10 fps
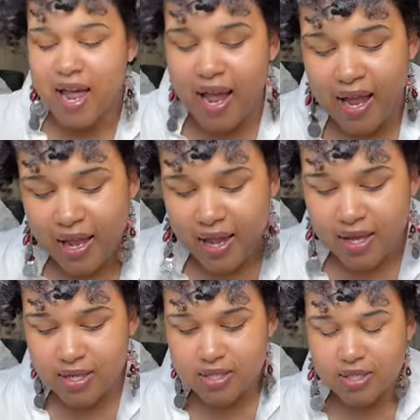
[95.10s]

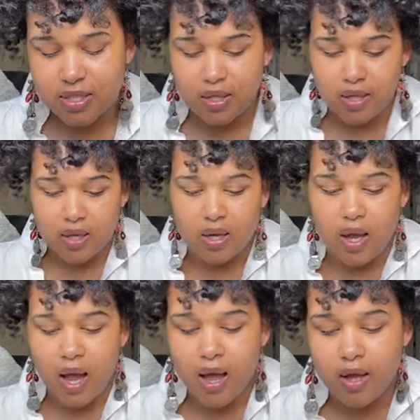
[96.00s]
and
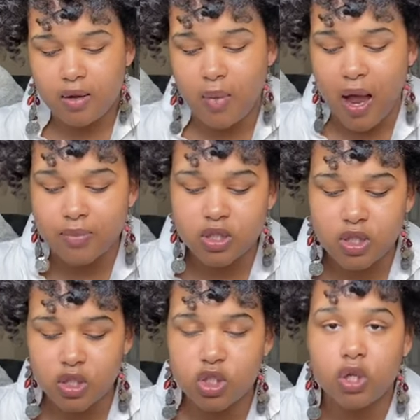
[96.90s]
um, I'm just
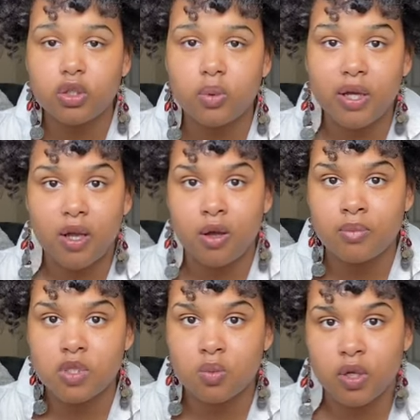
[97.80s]
gonna show you what
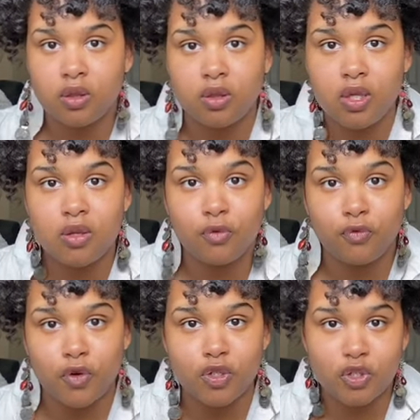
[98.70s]
comes with the
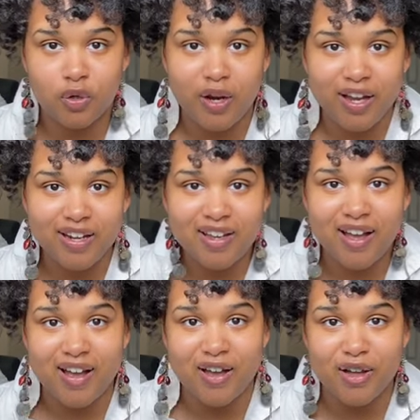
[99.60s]
first grade
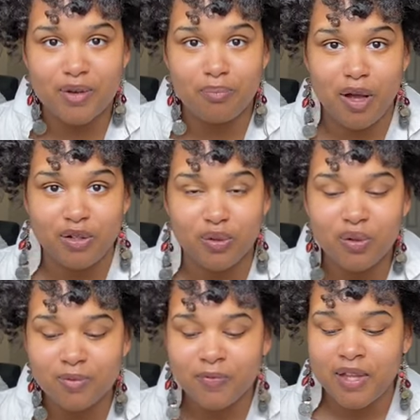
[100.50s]
uh,
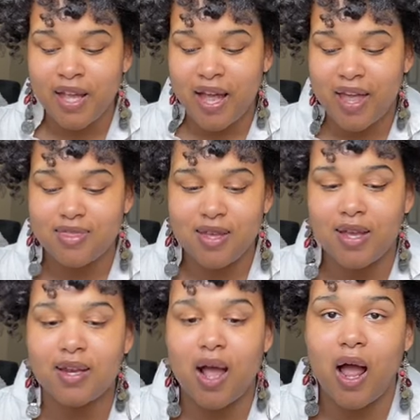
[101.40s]
bundle and
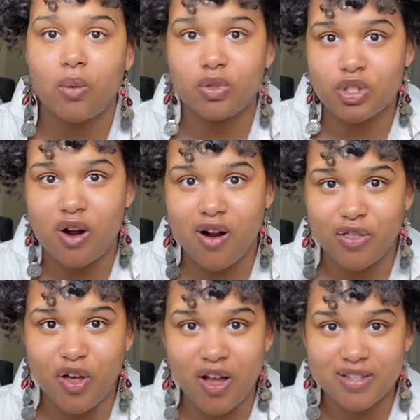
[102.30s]
then I will share our
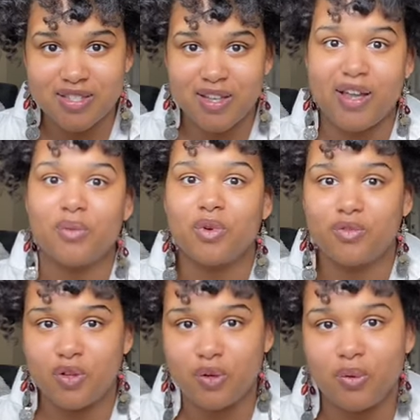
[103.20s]
thoughts and
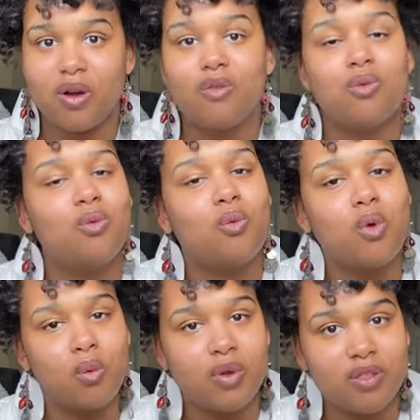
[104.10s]
review of
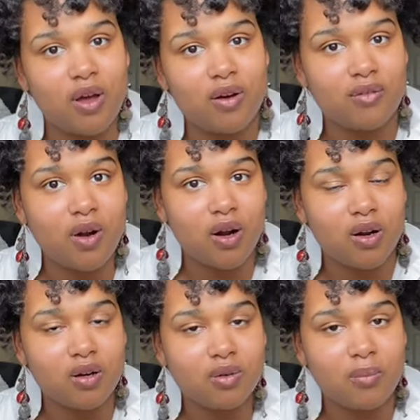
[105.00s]
what we thought of
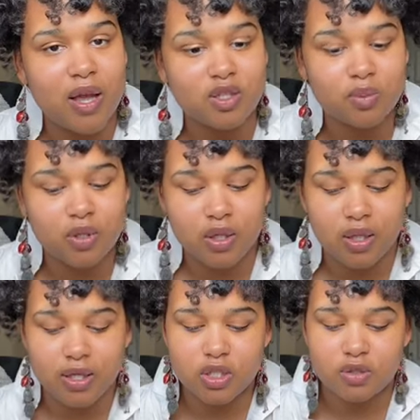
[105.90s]
our master book
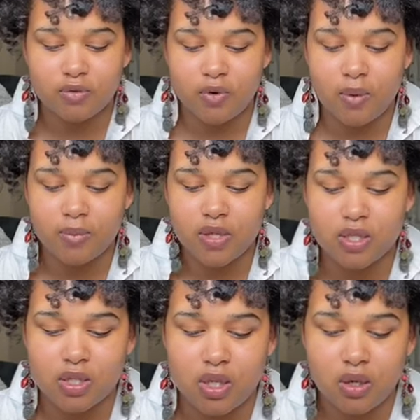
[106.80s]
collection from
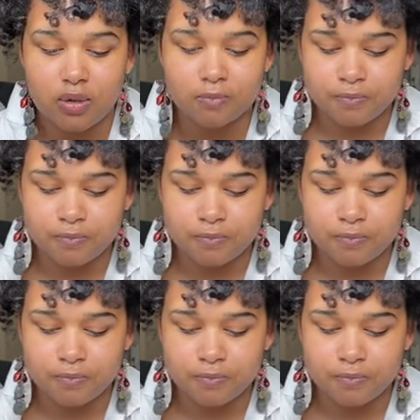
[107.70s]
this year.